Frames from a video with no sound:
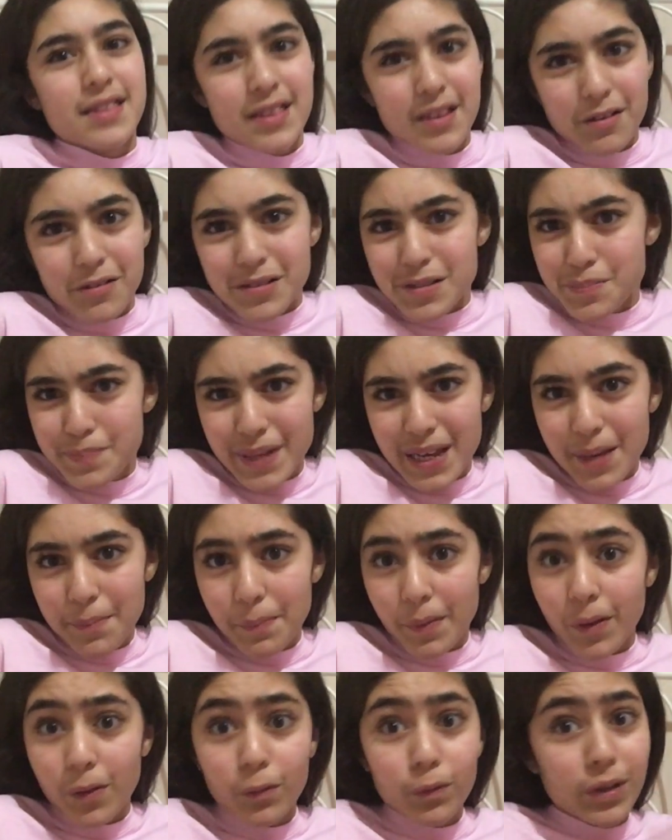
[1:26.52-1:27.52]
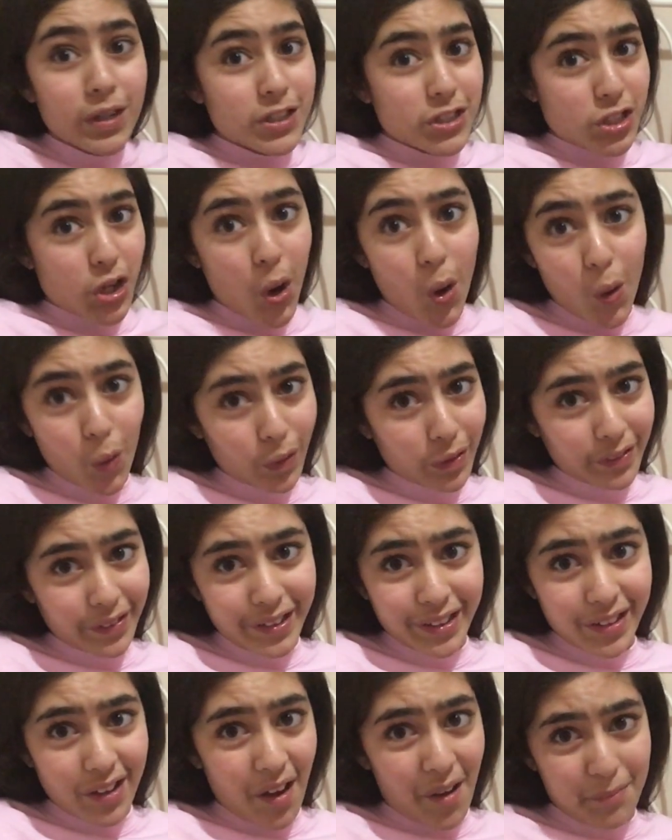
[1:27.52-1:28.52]
Those people were
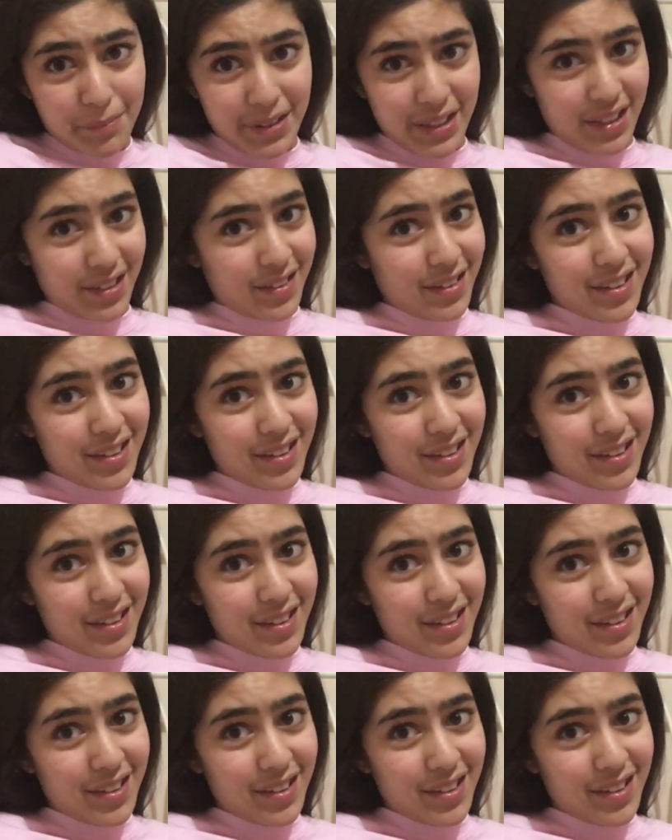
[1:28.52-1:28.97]
totally not me.